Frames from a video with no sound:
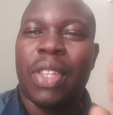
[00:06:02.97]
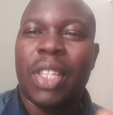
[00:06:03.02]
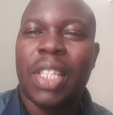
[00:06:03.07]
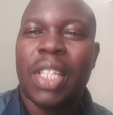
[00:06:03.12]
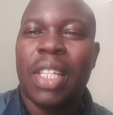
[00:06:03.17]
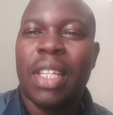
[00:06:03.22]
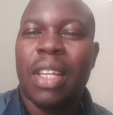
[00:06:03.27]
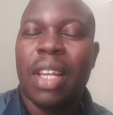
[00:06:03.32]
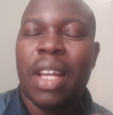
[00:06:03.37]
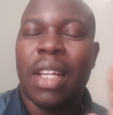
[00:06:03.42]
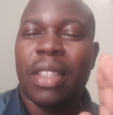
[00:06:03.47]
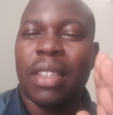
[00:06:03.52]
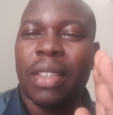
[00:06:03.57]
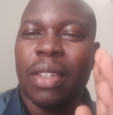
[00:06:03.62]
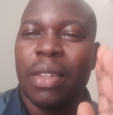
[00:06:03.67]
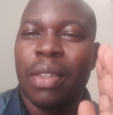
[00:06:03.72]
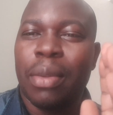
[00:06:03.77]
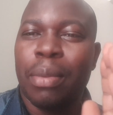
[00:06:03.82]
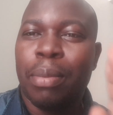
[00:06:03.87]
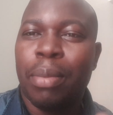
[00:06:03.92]
C and
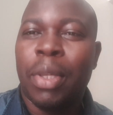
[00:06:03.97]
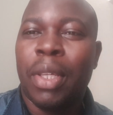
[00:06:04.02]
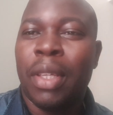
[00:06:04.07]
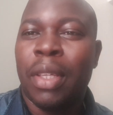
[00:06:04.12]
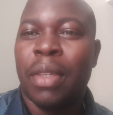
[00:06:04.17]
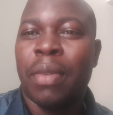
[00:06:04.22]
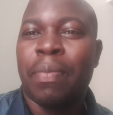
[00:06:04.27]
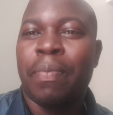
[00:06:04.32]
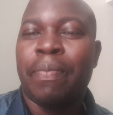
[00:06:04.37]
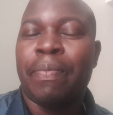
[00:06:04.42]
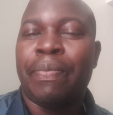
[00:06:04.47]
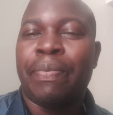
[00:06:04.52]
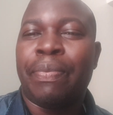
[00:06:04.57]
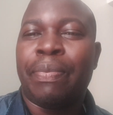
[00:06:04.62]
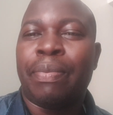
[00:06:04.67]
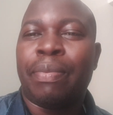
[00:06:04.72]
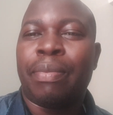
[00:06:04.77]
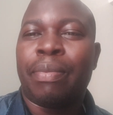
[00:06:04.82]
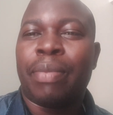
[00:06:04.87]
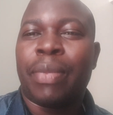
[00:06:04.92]
South B,
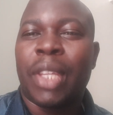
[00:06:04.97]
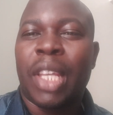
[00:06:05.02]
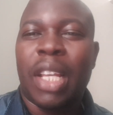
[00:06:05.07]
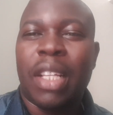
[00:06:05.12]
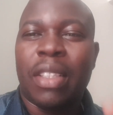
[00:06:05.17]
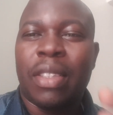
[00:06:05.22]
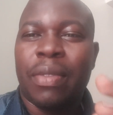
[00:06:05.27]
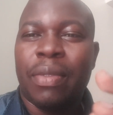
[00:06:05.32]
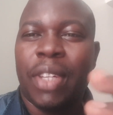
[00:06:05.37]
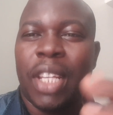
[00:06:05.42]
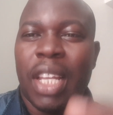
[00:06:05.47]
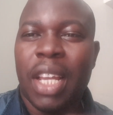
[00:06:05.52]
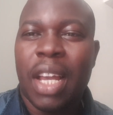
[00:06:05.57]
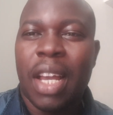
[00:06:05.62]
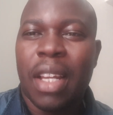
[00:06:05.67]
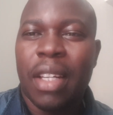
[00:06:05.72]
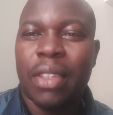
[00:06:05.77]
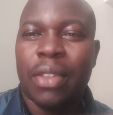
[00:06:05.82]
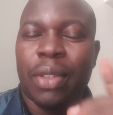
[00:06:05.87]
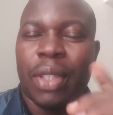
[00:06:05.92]
it's very
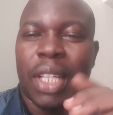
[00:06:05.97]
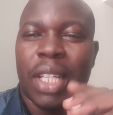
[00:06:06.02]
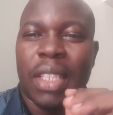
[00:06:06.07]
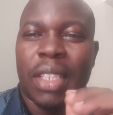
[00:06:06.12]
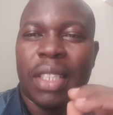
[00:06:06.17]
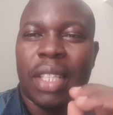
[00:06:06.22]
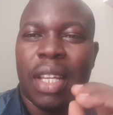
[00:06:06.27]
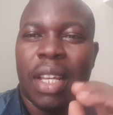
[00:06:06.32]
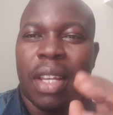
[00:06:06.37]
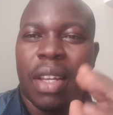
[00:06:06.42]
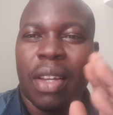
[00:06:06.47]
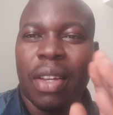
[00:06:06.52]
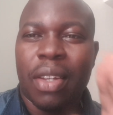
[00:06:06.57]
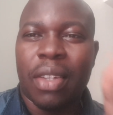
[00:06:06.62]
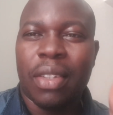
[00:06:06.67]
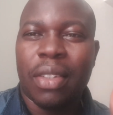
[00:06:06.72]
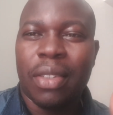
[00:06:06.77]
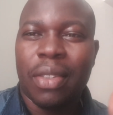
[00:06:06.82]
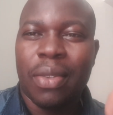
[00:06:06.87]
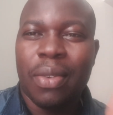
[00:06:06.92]
hard to get
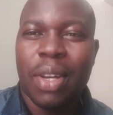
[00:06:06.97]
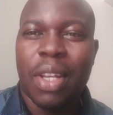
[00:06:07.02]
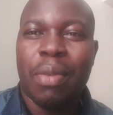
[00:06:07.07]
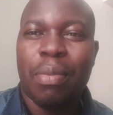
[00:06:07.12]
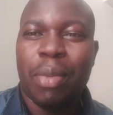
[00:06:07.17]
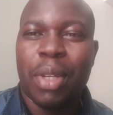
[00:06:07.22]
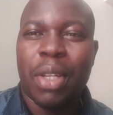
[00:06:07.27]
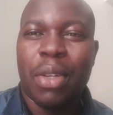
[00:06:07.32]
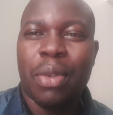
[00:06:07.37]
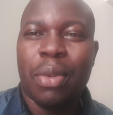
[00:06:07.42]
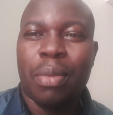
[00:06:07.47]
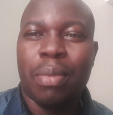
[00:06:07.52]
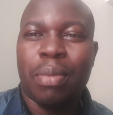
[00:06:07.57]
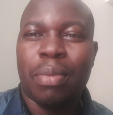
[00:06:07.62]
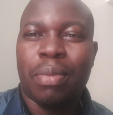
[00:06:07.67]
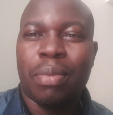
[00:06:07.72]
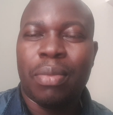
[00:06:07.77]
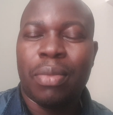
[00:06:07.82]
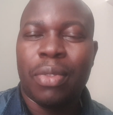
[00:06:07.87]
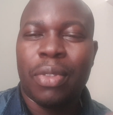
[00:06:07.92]
1 bedroom
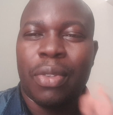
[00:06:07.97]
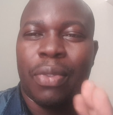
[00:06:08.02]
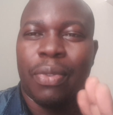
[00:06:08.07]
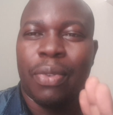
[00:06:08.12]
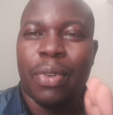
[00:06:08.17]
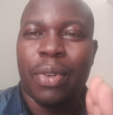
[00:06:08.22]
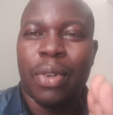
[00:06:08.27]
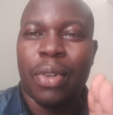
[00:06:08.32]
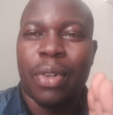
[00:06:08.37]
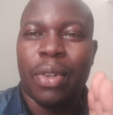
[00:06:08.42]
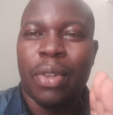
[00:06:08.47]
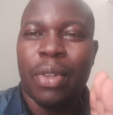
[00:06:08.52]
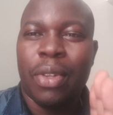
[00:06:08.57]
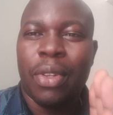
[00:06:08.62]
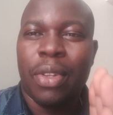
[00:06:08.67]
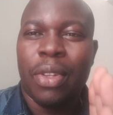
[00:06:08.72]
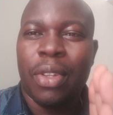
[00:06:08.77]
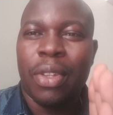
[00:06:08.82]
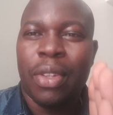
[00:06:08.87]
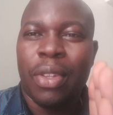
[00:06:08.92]
for
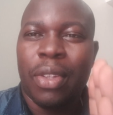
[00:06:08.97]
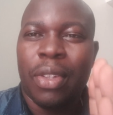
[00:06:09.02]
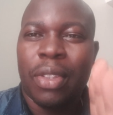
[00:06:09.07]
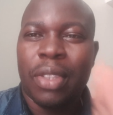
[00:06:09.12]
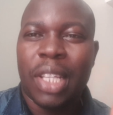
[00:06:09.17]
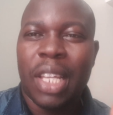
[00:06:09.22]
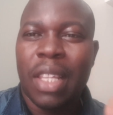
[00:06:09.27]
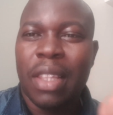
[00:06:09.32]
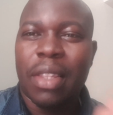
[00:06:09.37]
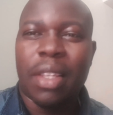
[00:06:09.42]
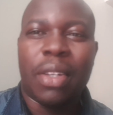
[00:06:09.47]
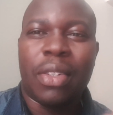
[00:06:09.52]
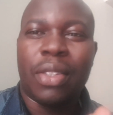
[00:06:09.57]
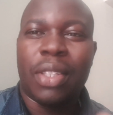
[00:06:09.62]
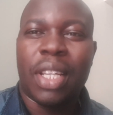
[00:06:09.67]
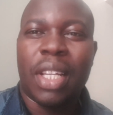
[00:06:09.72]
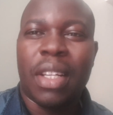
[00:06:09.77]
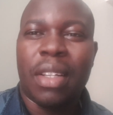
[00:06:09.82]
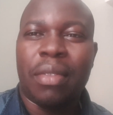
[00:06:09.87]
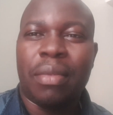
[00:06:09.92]

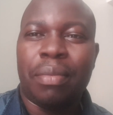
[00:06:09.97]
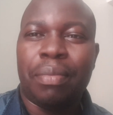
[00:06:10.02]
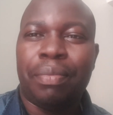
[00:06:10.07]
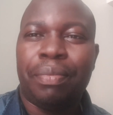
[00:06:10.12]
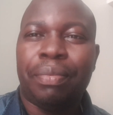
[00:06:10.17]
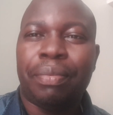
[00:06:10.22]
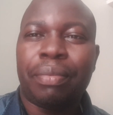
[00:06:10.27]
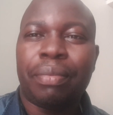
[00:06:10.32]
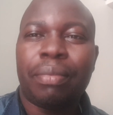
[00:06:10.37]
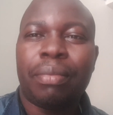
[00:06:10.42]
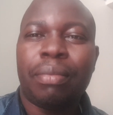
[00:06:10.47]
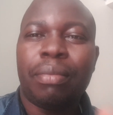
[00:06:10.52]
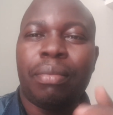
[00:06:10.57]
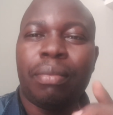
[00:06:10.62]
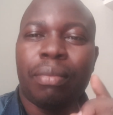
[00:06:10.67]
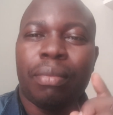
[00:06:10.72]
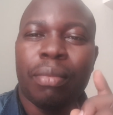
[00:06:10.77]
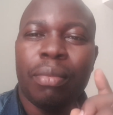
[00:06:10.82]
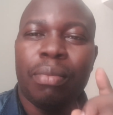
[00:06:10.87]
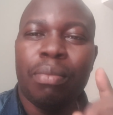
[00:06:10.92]
10,000.
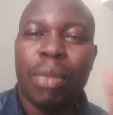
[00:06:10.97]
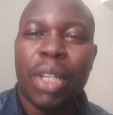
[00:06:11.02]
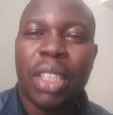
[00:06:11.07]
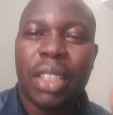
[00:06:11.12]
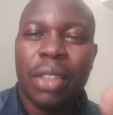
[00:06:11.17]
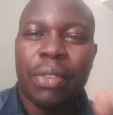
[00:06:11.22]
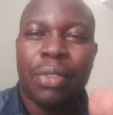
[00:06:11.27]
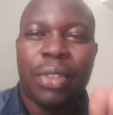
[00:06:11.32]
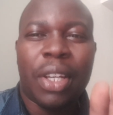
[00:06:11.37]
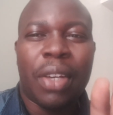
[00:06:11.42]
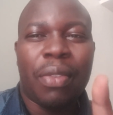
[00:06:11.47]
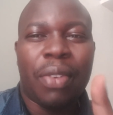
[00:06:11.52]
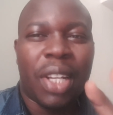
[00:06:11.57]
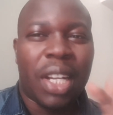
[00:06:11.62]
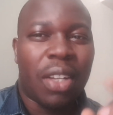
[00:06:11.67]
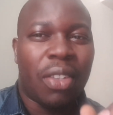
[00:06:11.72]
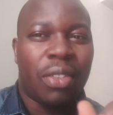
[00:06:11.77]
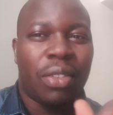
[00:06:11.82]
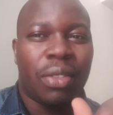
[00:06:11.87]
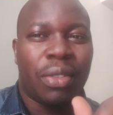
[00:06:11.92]
But if you have
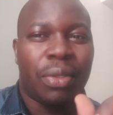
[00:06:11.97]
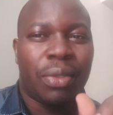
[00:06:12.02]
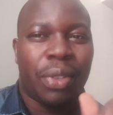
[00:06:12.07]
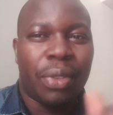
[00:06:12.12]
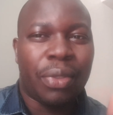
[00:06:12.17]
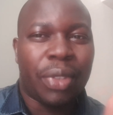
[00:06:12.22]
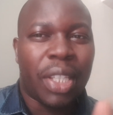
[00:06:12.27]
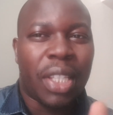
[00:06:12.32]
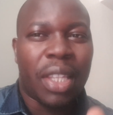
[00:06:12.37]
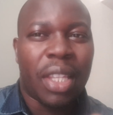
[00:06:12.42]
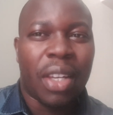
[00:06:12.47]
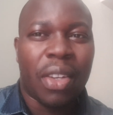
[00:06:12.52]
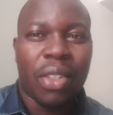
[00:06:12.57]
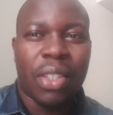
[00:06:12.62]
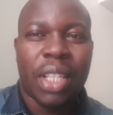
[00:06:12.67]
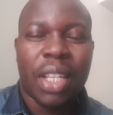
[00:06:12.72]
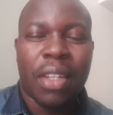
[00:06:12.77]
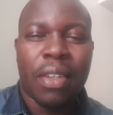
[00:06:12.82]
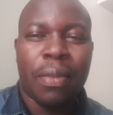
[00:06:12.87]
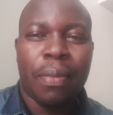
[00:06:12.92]
around
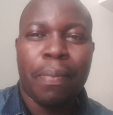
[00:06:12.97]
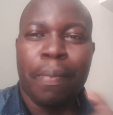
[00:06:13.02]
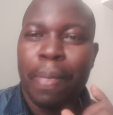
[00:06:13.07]
15,000,